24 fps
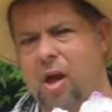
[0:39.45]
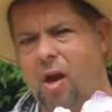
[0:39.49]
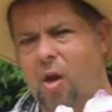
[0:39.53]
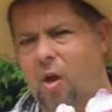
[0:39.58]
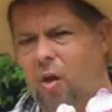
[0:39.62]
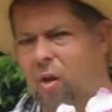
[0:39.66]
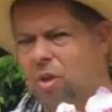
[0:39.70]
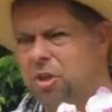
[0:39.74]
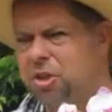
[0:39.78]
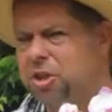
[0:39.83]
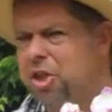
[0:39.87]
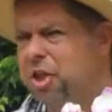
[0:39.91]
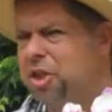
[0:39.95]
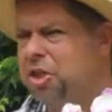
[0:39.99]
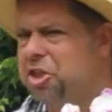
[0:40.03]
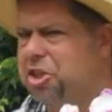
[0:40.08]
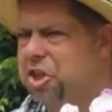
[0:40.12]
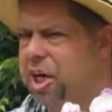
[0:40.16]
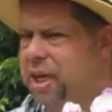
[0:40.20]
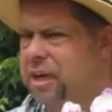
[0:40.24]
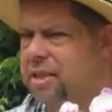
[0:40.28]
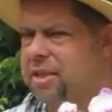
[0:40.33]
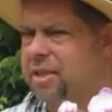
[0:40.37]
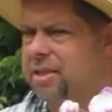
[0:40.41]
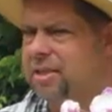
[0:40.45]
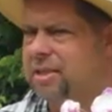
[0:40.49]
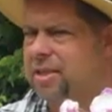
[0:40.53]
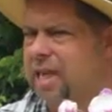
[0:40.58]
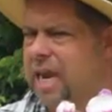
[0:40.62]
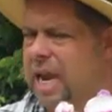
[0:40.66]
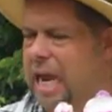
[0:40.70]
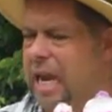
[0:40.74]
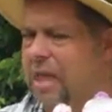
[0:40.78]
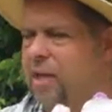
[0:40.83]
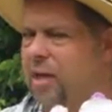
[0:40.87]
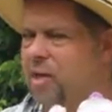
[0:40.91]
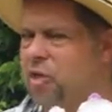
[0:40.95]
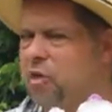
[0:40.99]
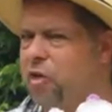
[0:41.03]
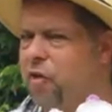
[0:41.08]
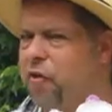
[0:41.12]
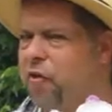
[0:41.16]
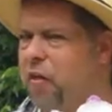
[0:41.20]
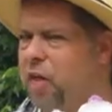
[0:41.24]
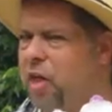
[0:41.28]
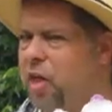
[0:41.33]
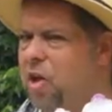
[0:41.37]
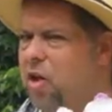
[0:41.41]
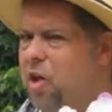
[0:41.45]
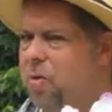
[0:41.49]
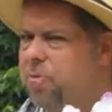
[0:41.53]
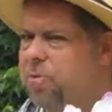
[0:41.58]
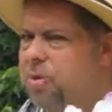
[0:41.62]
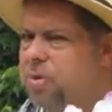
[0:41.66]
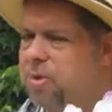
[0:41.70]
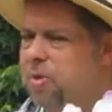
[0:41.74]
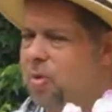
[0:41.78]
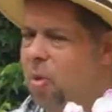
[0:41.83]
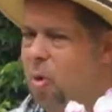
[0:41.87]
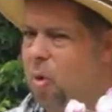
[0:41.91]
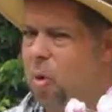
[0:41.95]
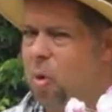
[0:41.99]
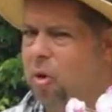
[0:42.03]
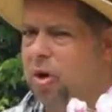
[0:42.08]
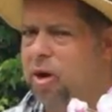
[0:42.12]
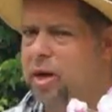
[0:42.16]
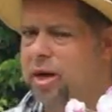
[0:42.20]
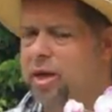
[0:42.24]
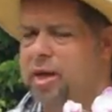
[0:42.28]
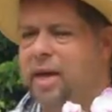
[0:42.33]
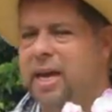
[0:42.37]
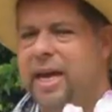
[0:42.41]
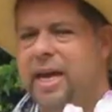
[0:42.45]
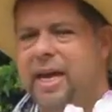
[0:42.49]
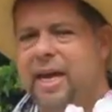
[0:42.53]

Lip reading: Also check to see that your Phalaenopsis orchid